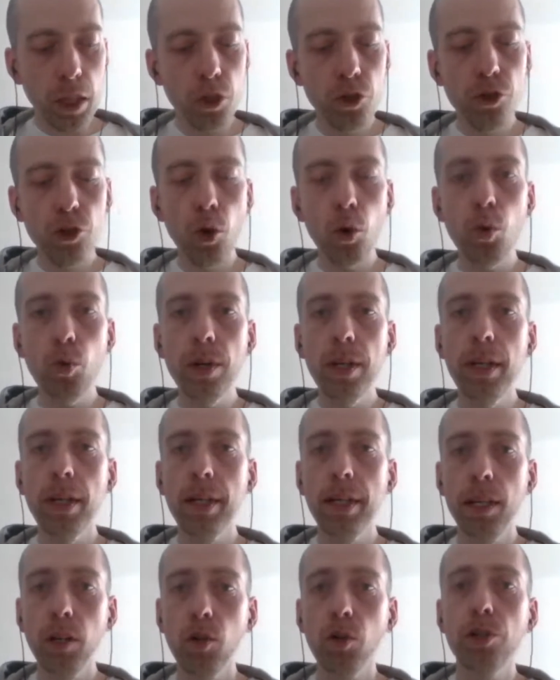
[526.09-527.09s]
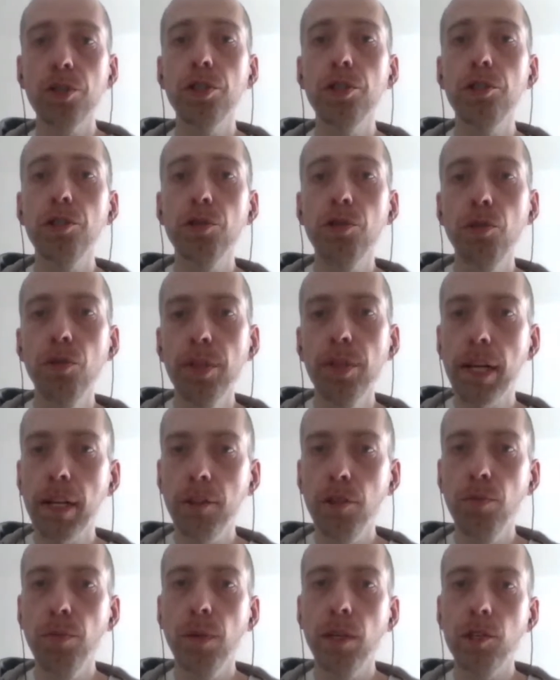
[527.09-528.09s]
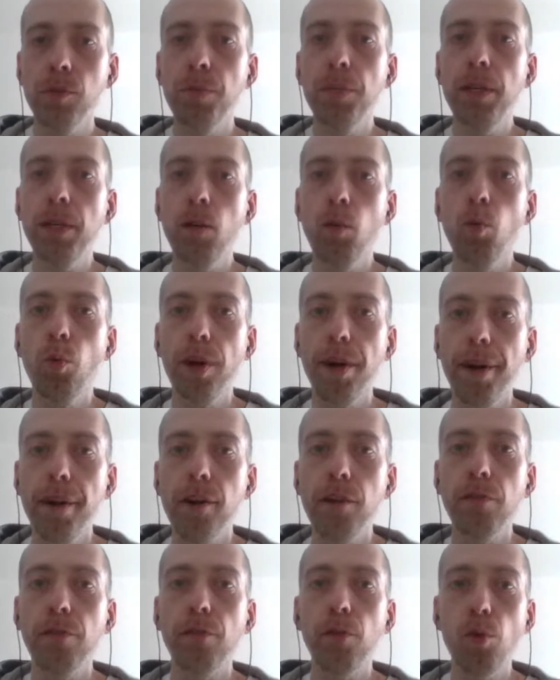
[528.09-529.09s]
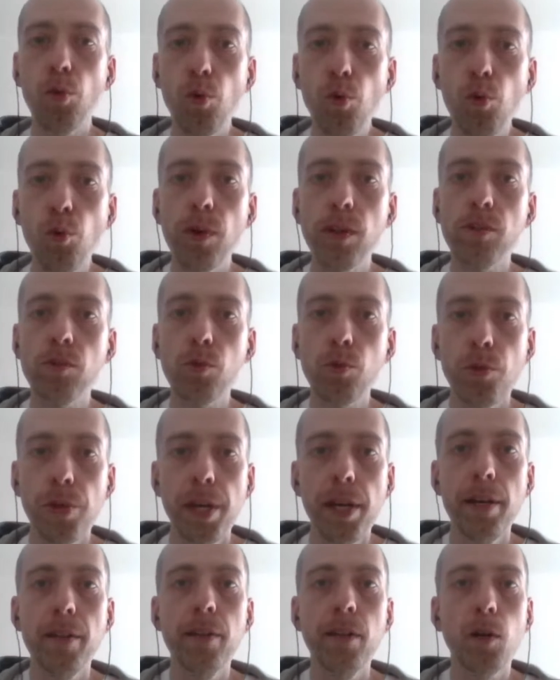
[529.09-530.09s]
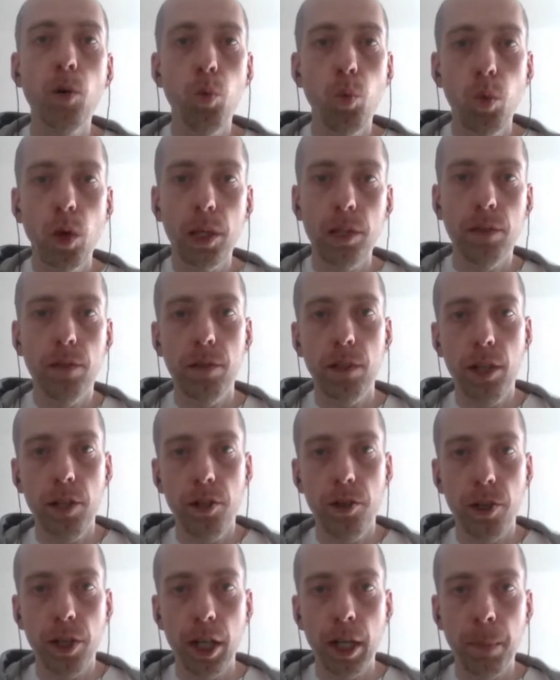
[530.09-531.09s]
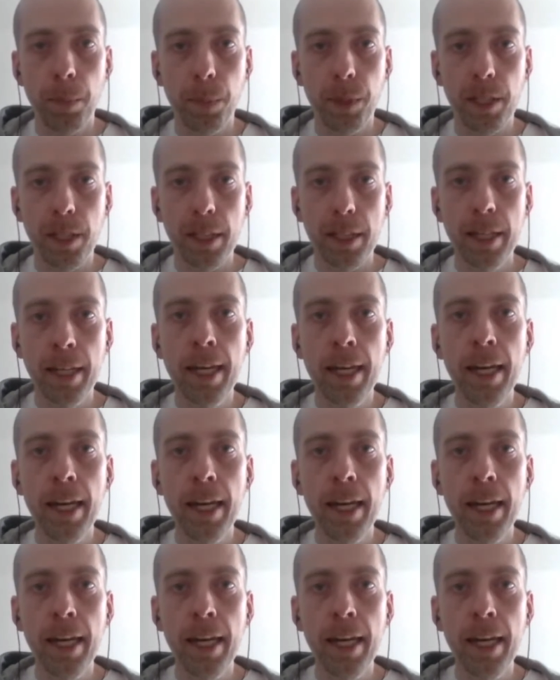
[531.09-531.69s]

So in order to do that, you must be aware of who is creating what in your company.